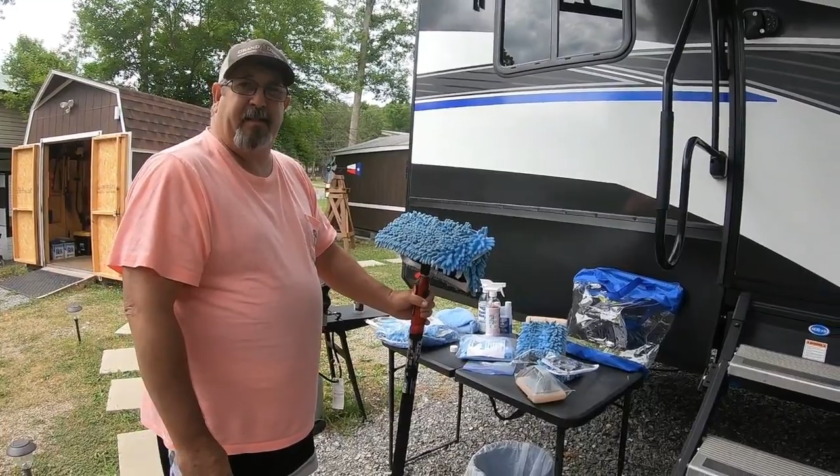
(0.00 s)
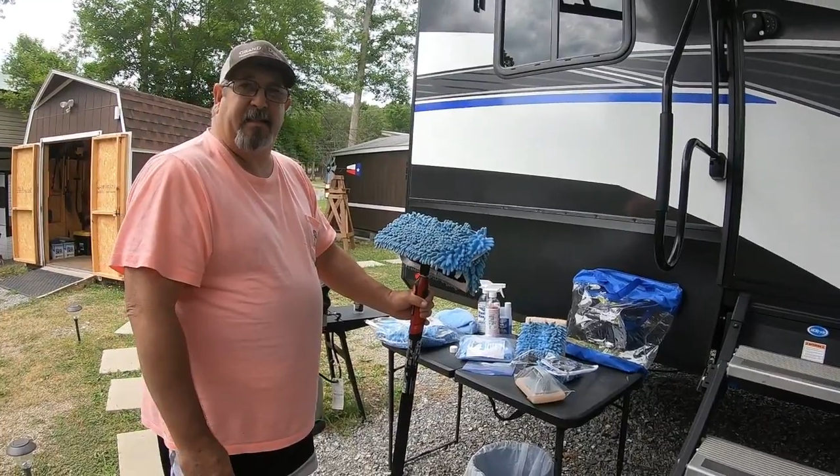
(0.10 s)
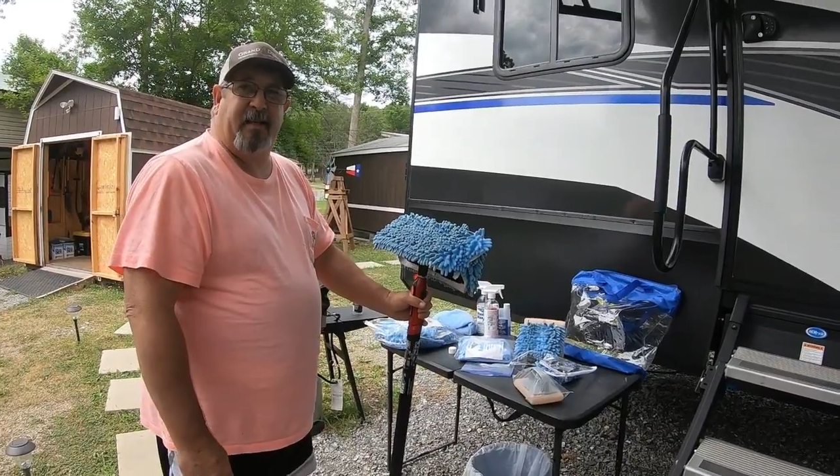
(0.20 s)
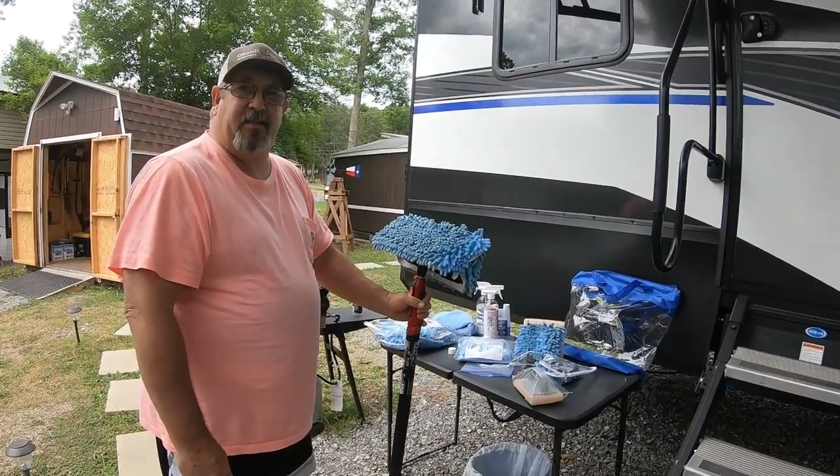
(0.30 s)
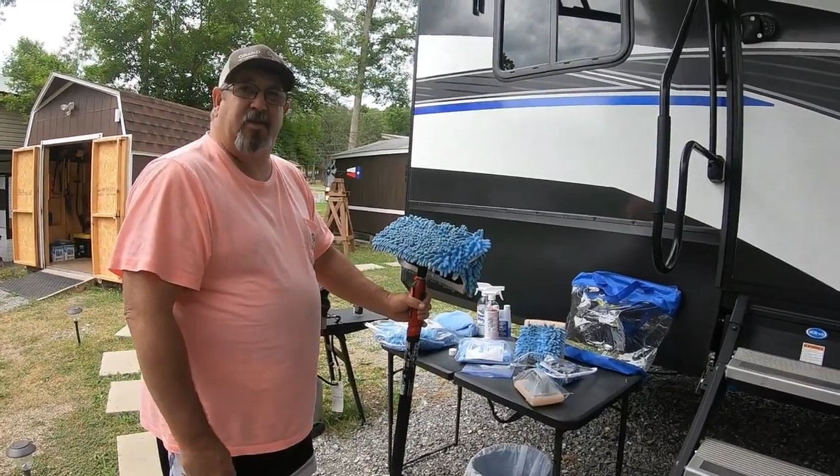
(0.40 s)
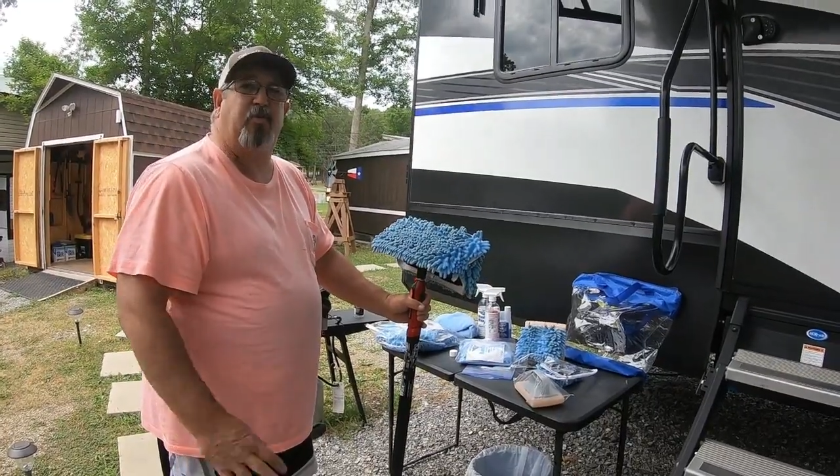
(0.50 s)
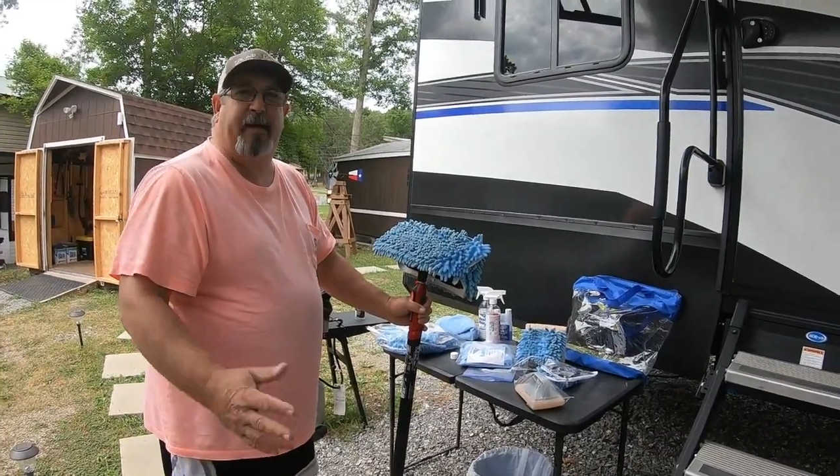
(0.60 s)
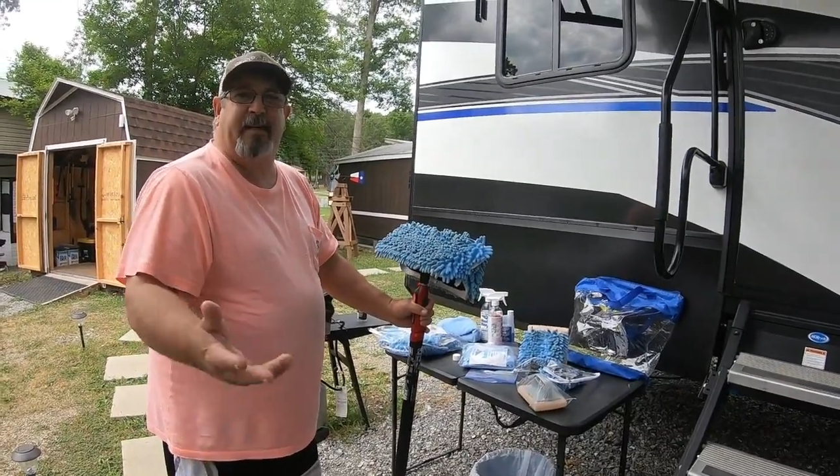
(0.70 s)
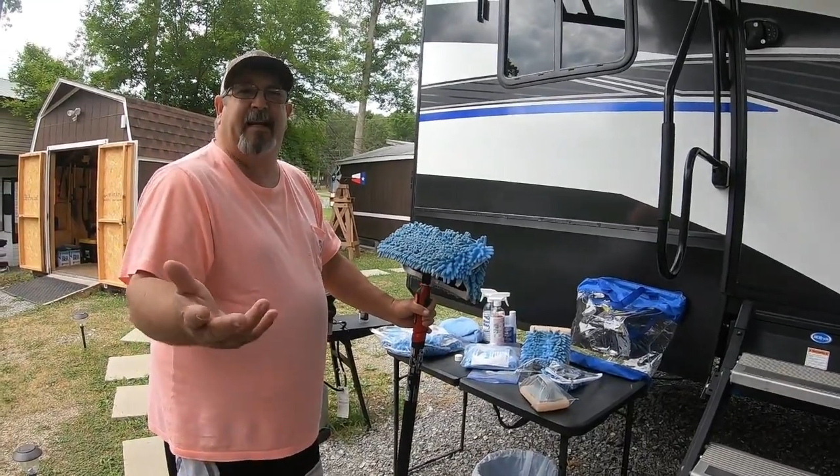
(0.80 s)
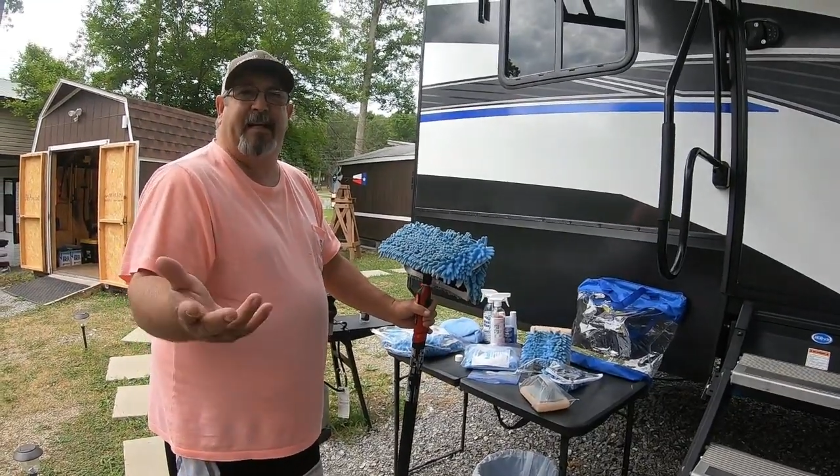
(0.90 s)
since I two
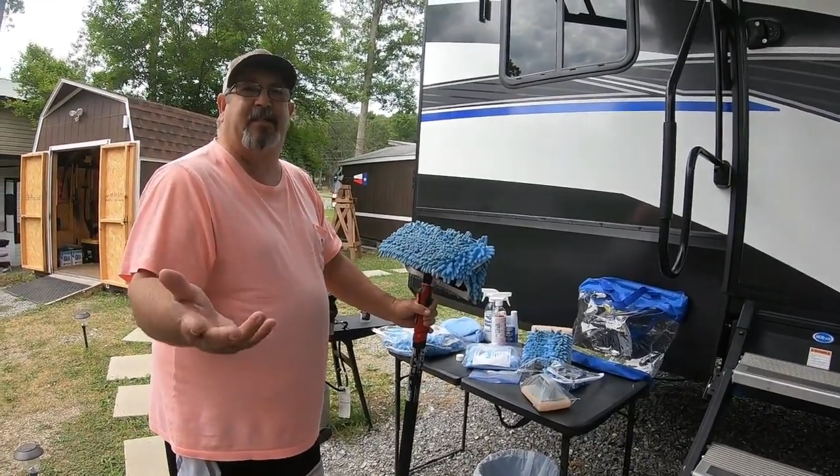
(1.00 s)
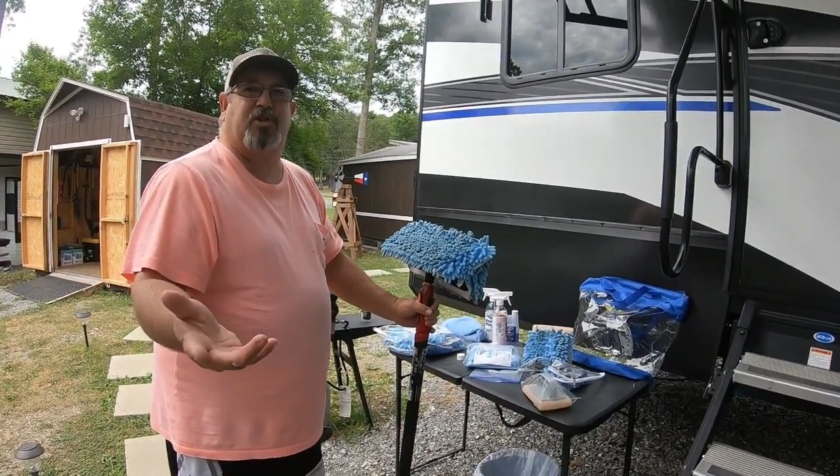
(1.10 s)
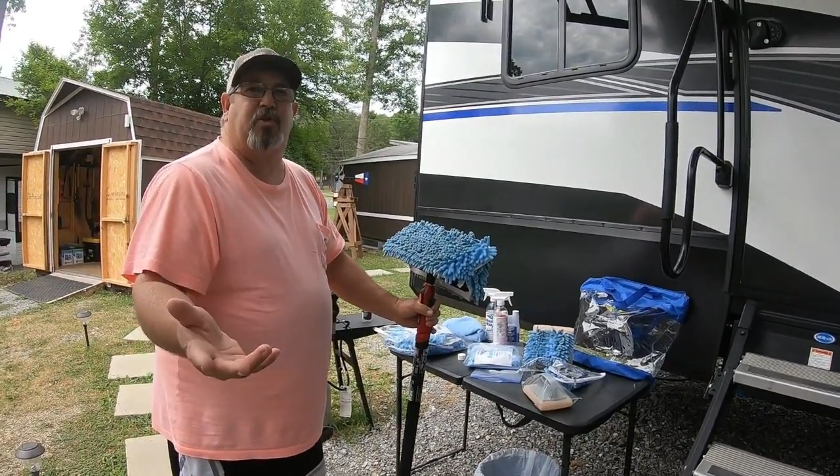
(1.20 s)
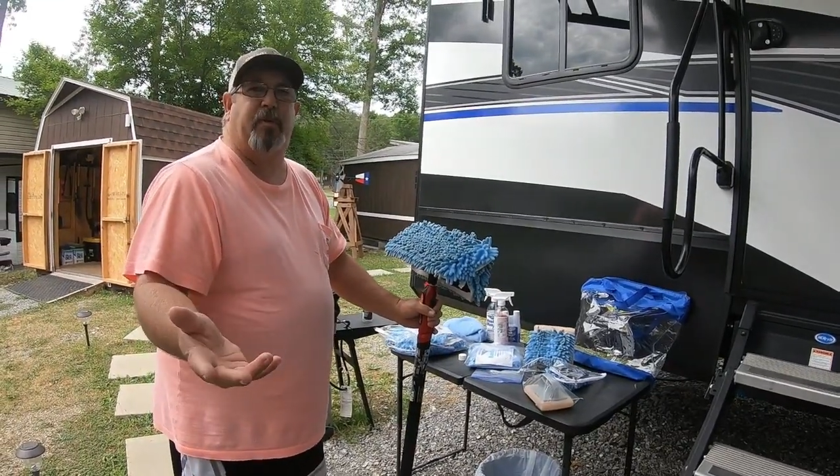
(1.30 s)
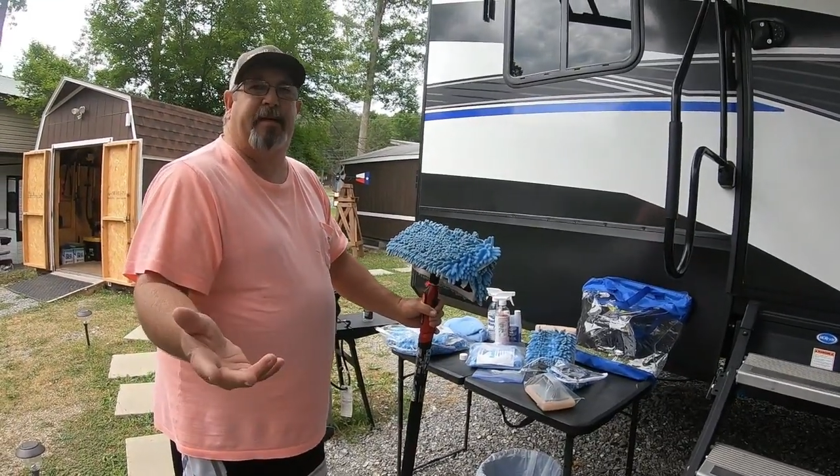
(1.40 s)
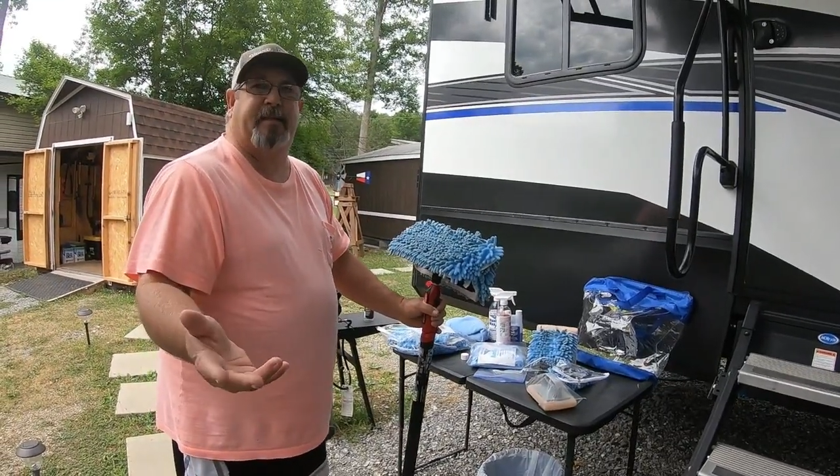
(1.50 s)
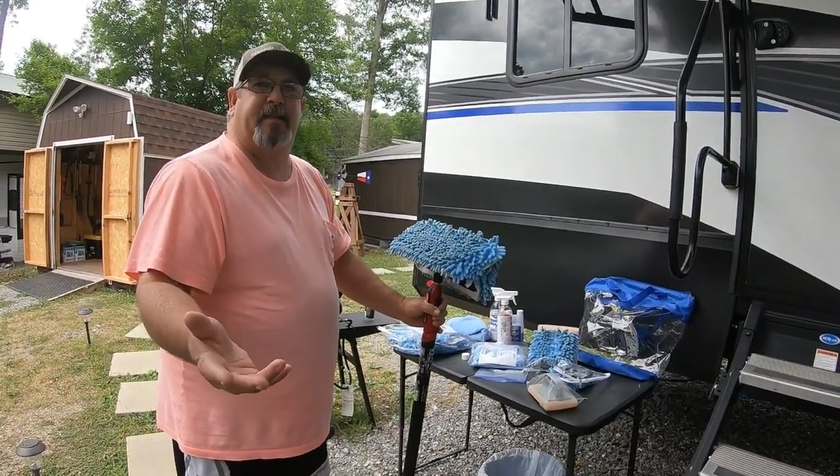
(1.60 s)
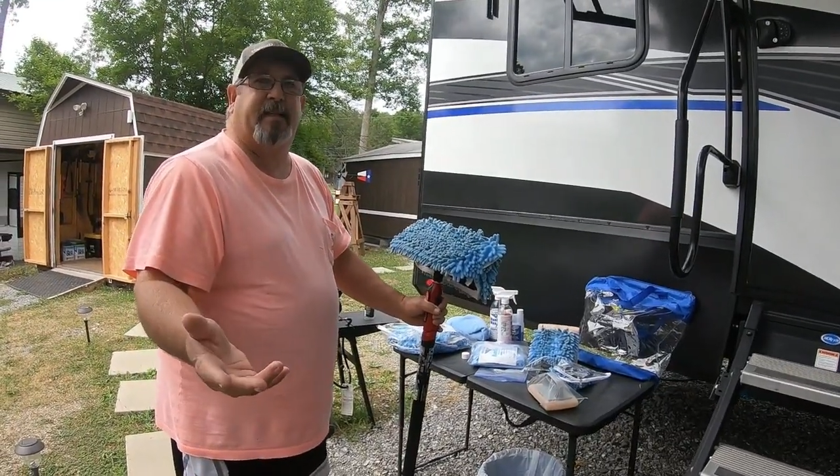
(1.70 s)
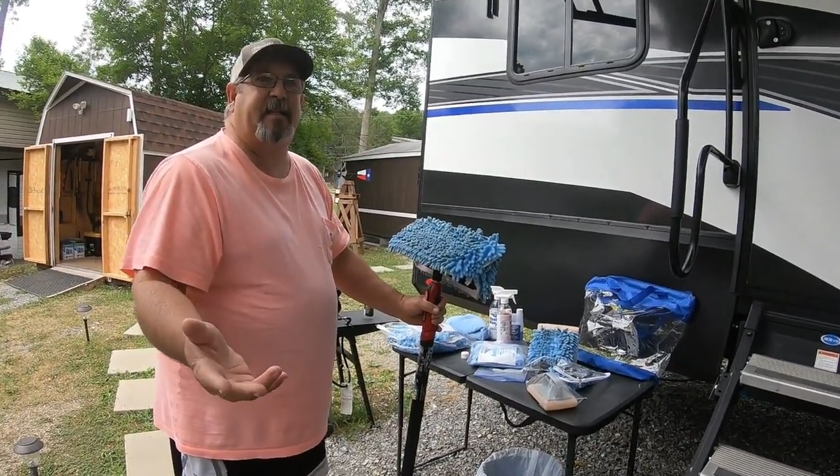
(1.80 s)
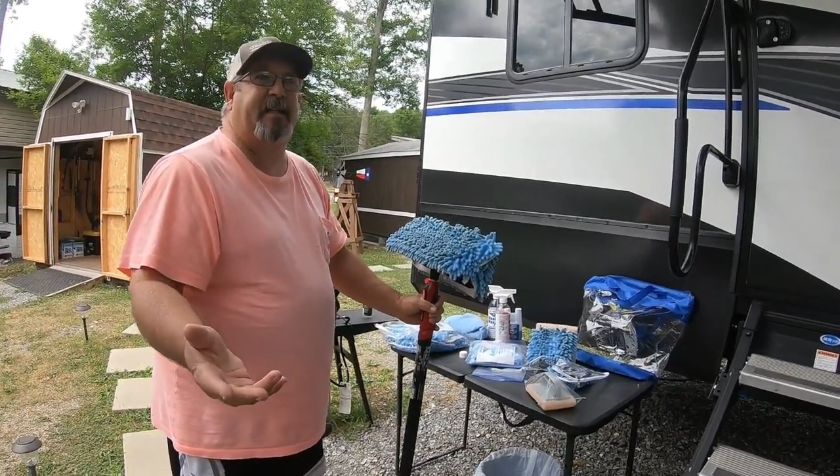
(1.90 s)
weeks at least two weeks two
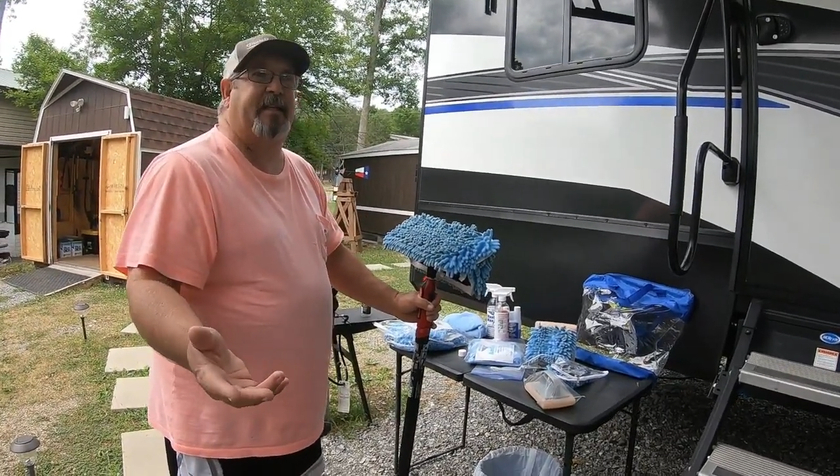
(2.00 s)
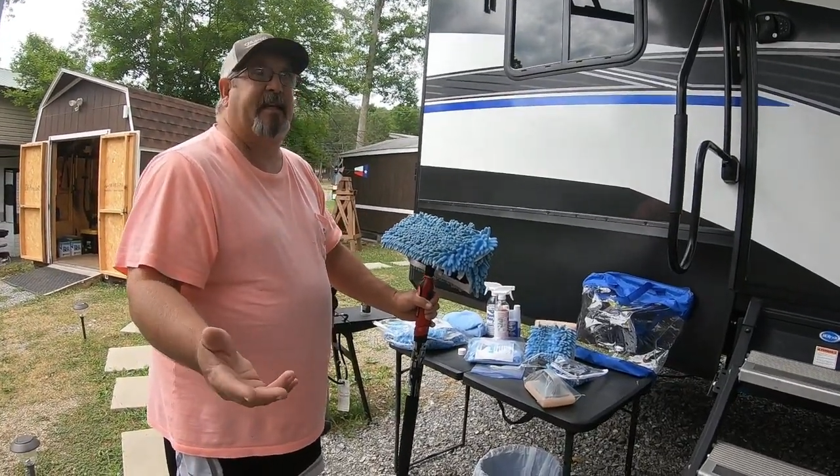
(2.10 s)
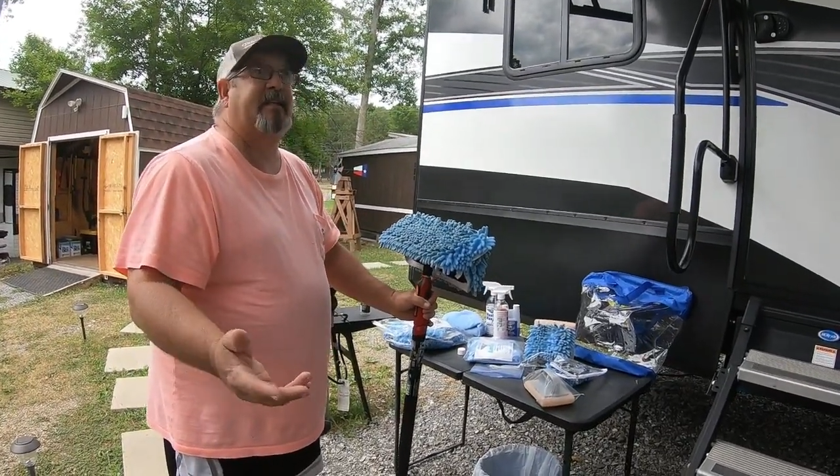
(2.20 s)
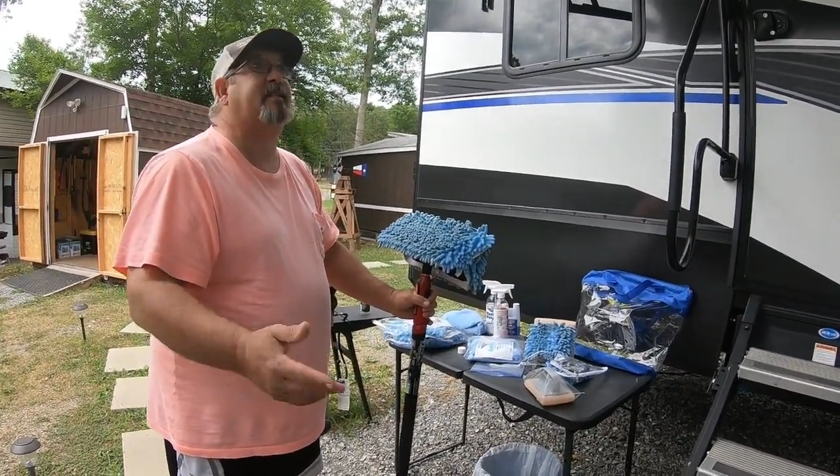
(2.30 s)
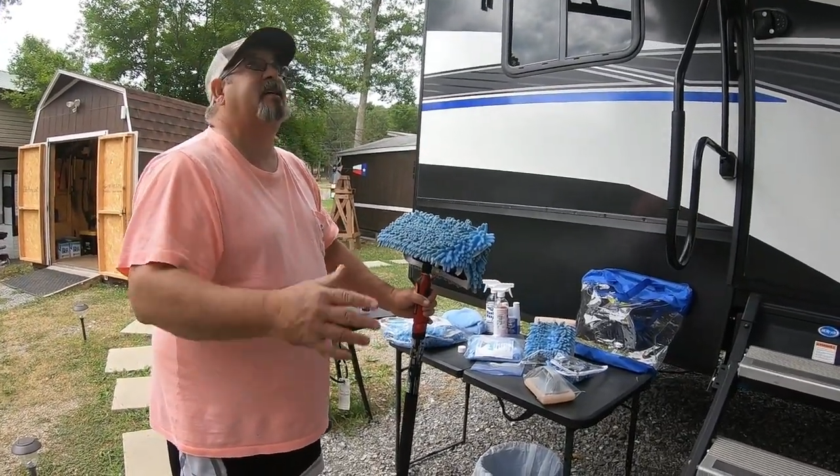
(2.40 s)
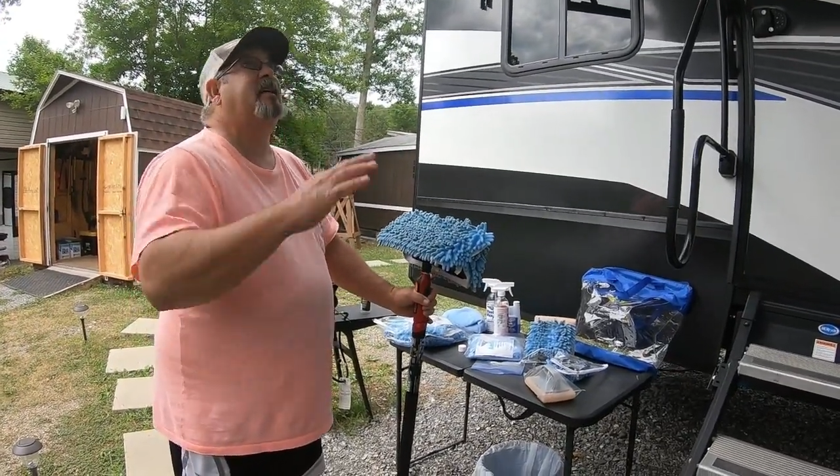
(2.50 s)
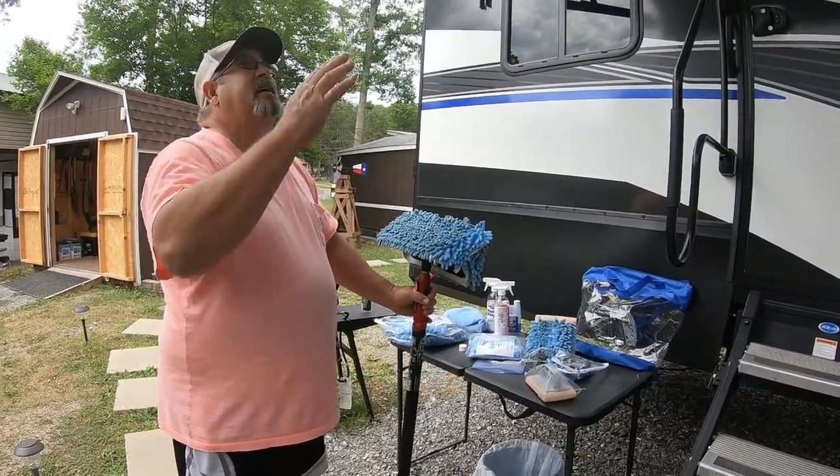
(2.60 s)
since weeks. I did this.